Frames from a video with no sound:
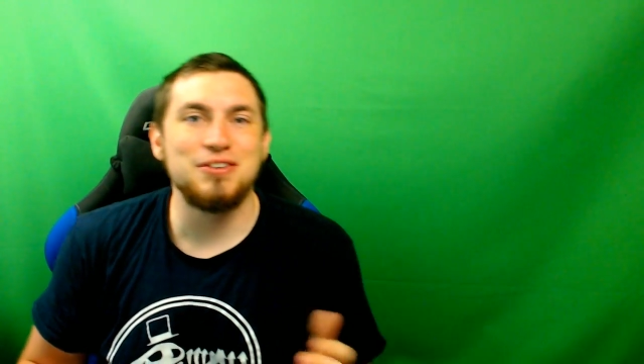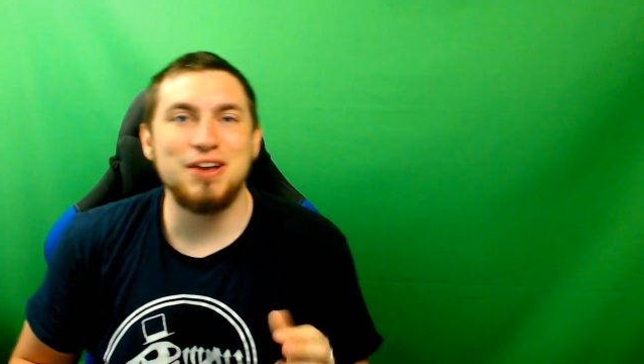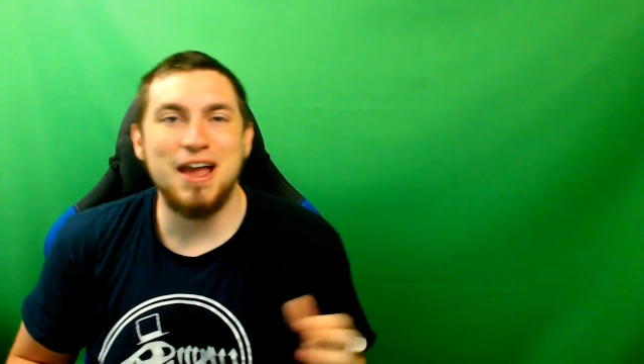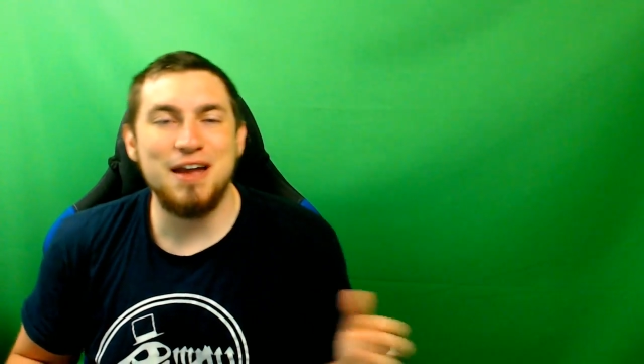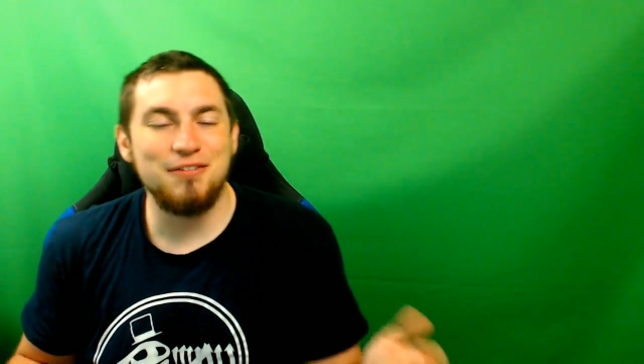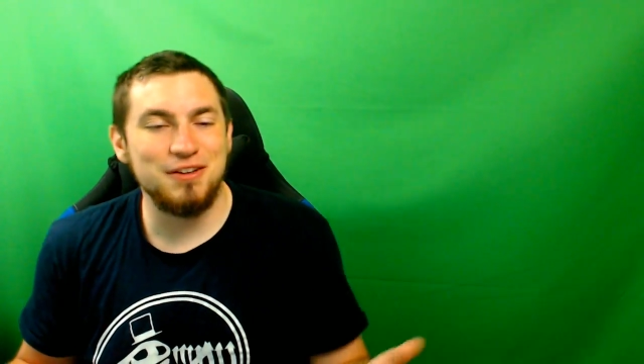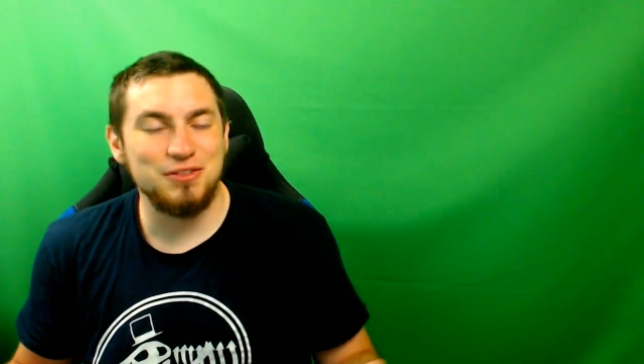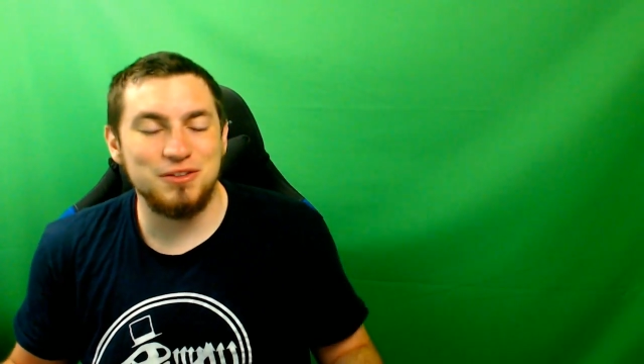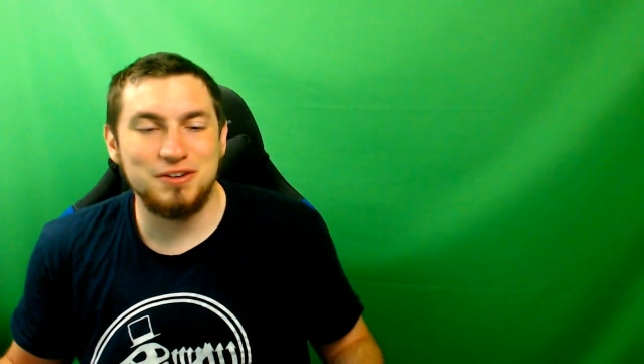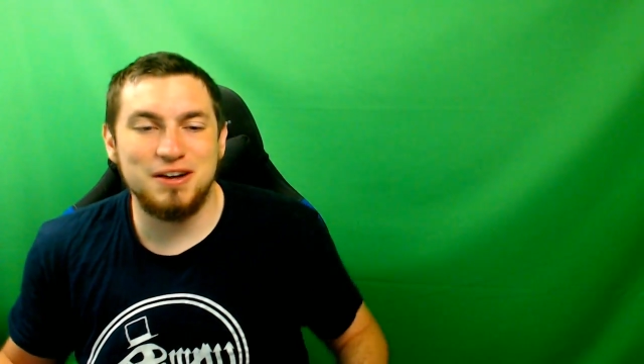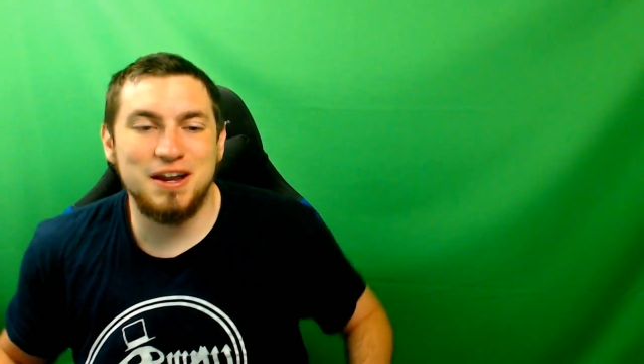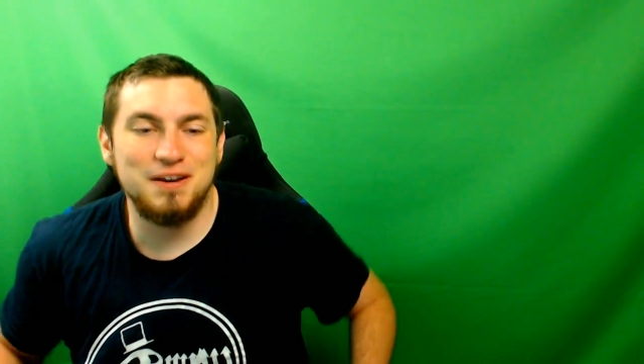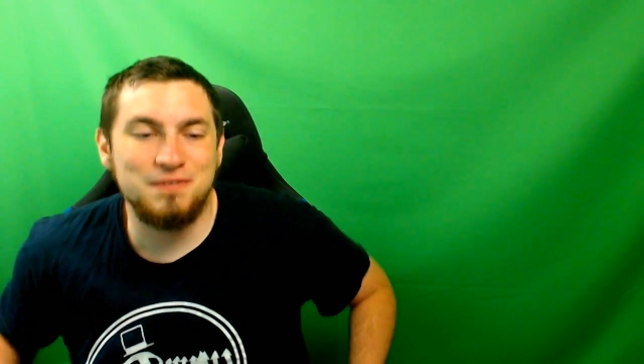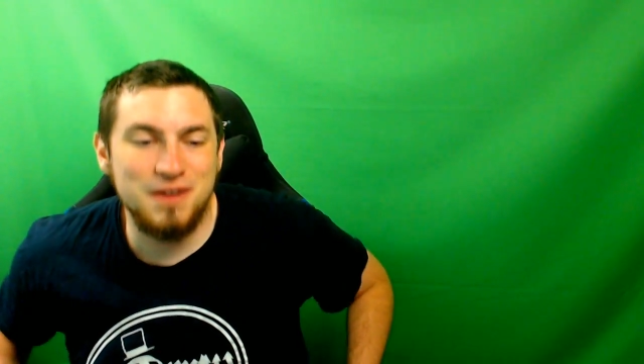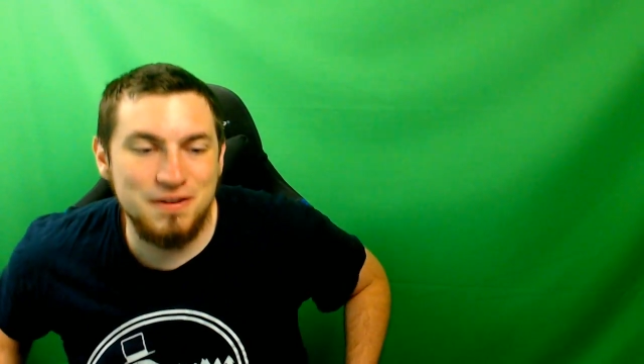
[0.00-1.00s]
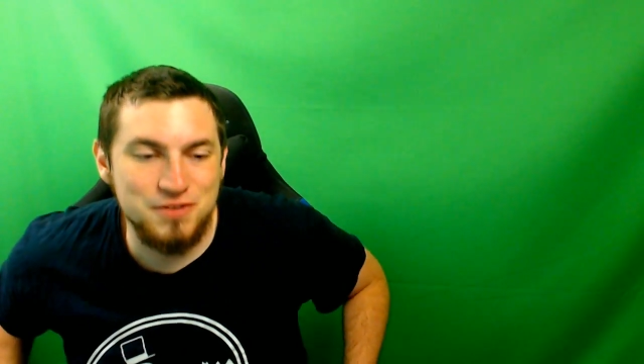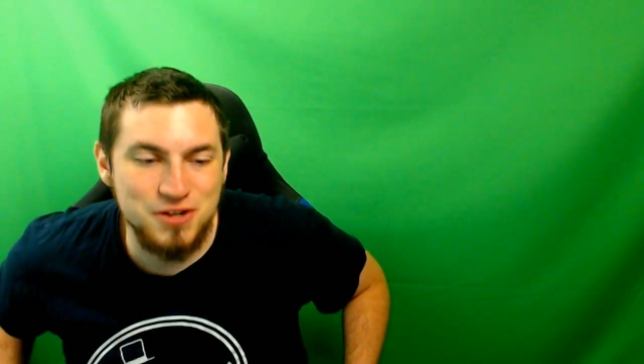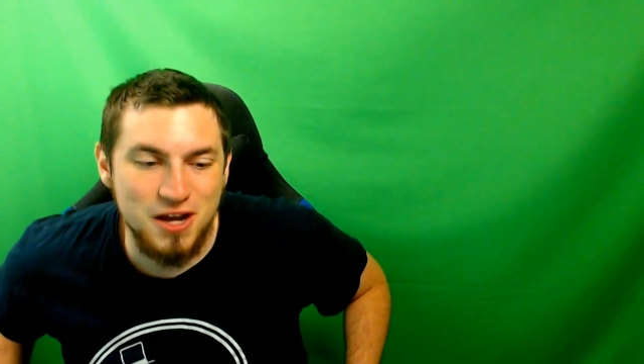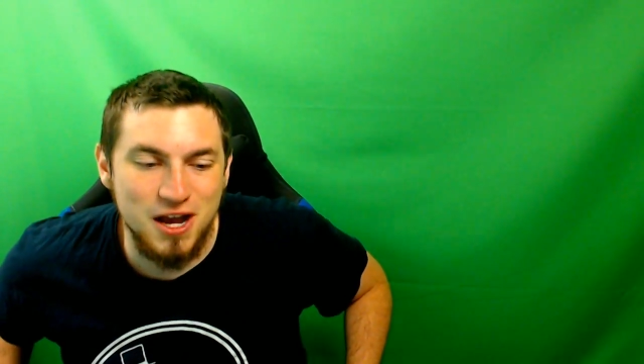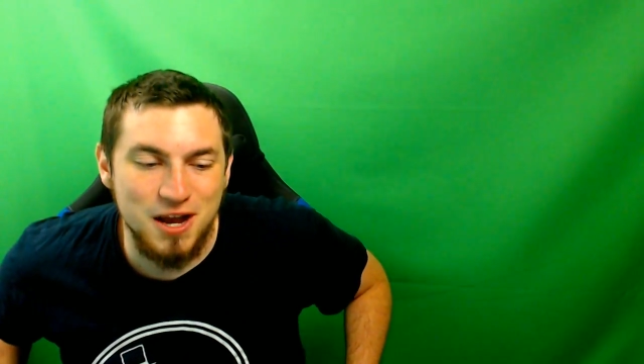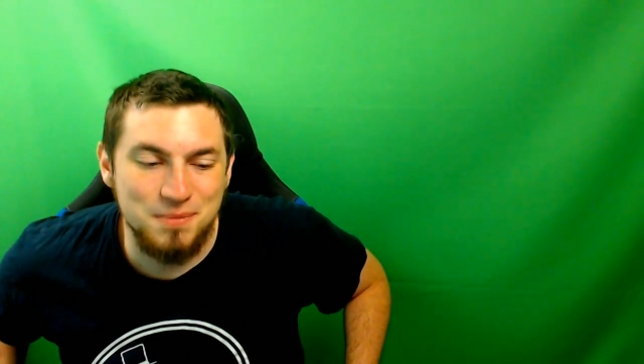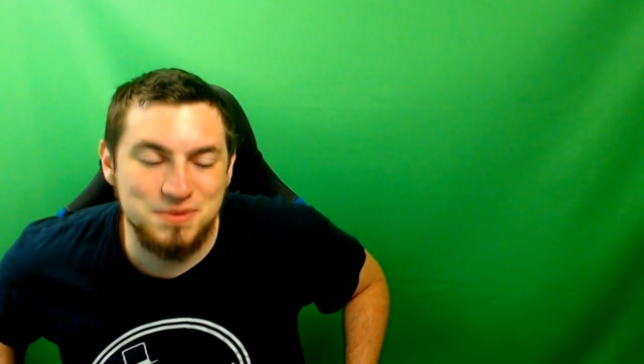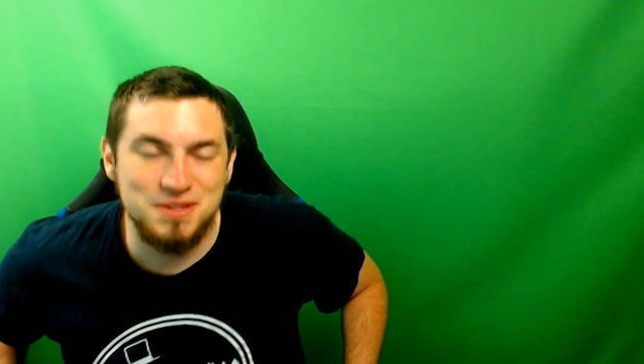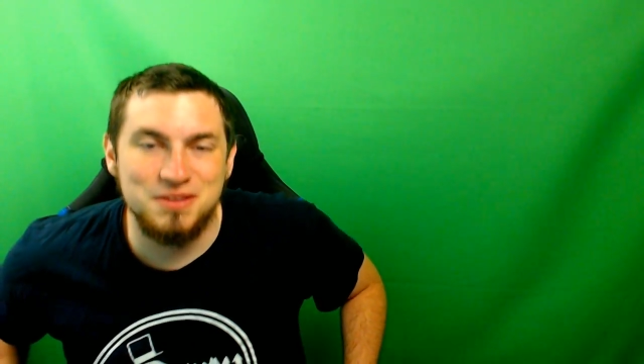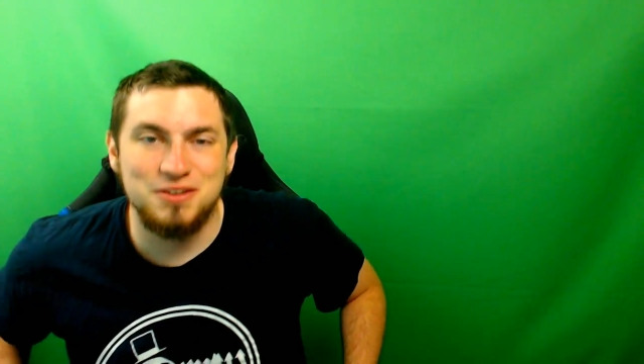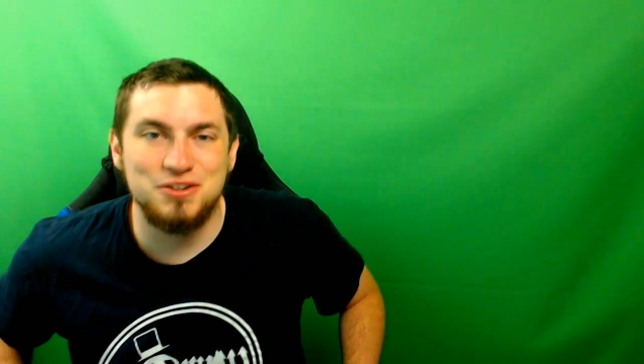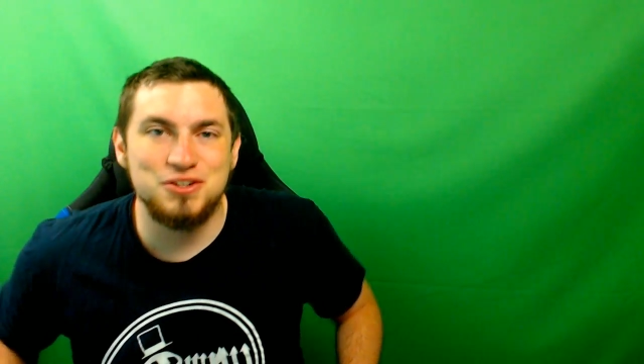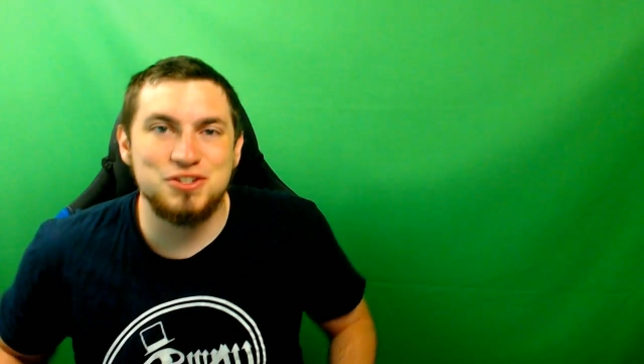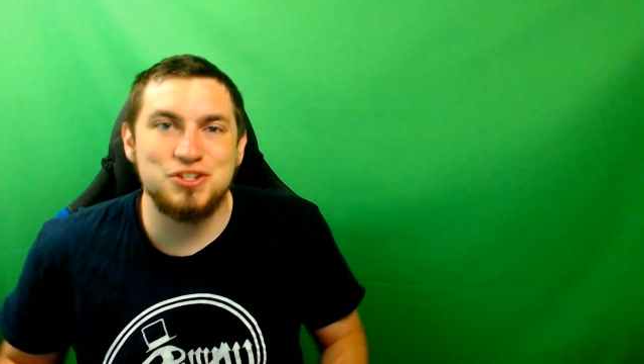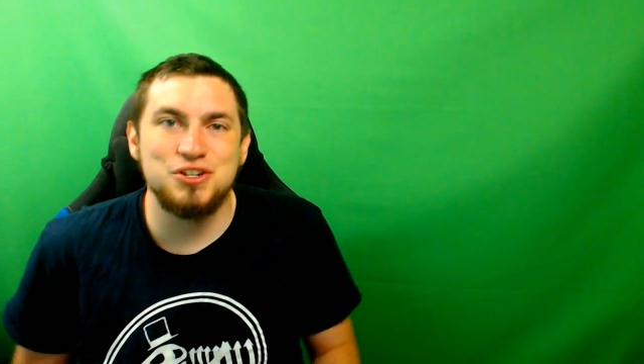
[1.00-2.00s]
they have like their 9 to 5 jobs, and
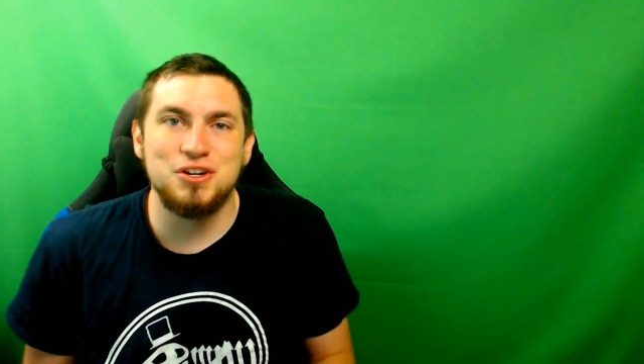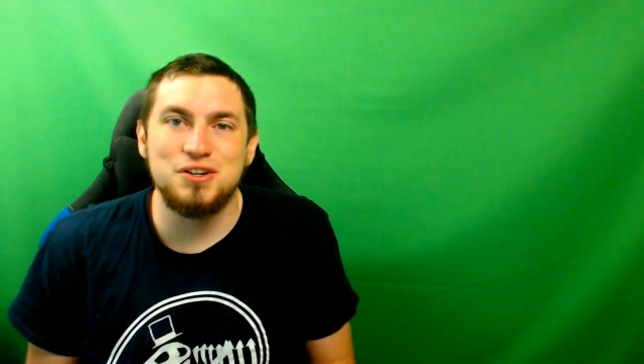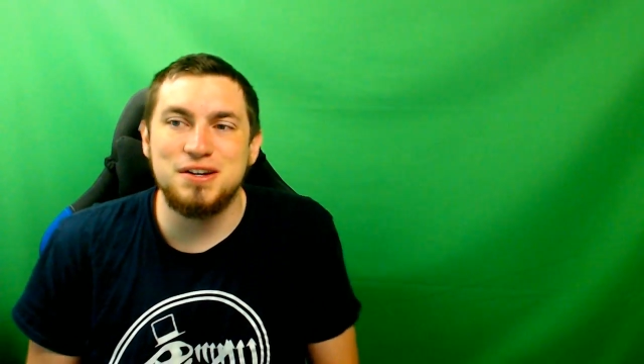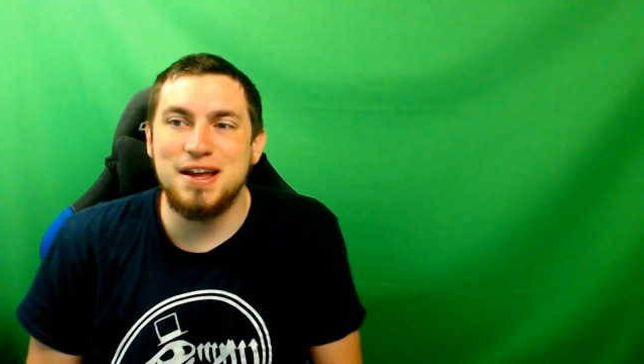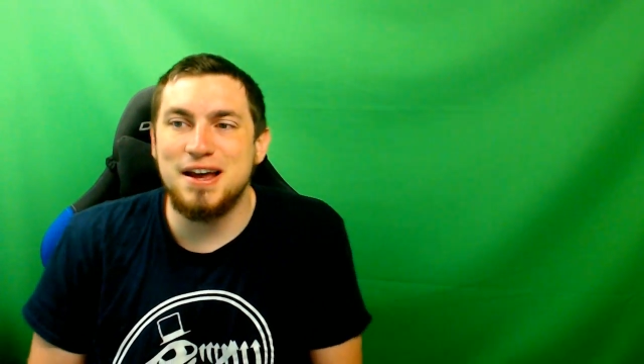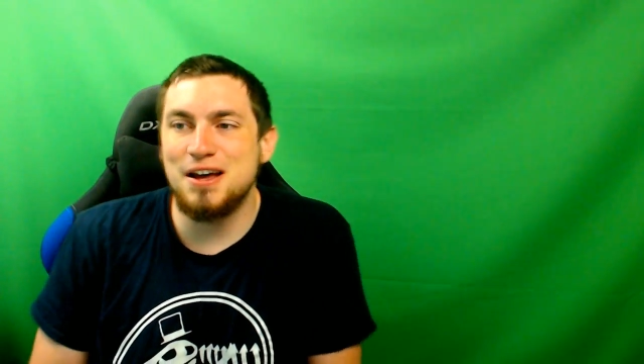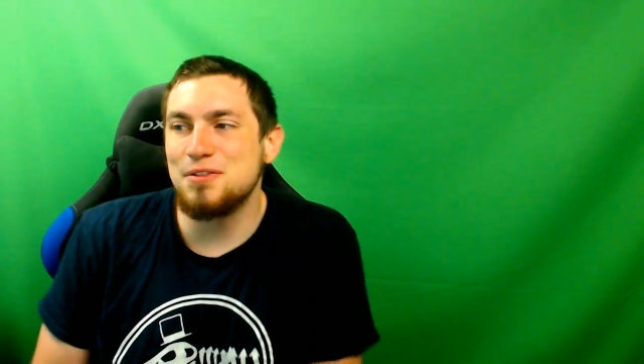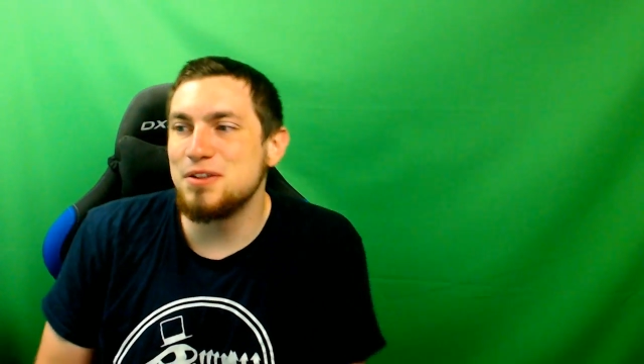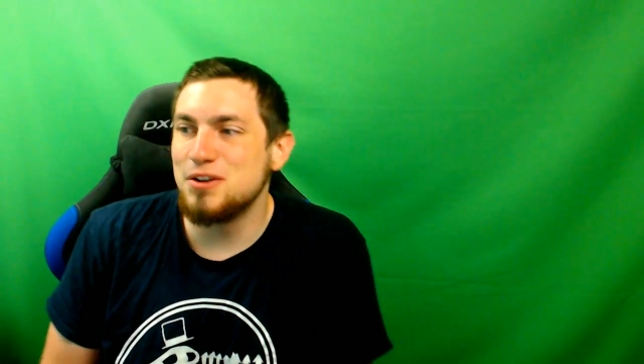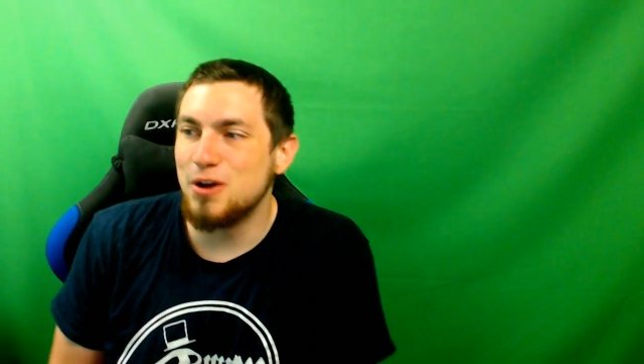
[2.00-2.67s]
they're just chilling out.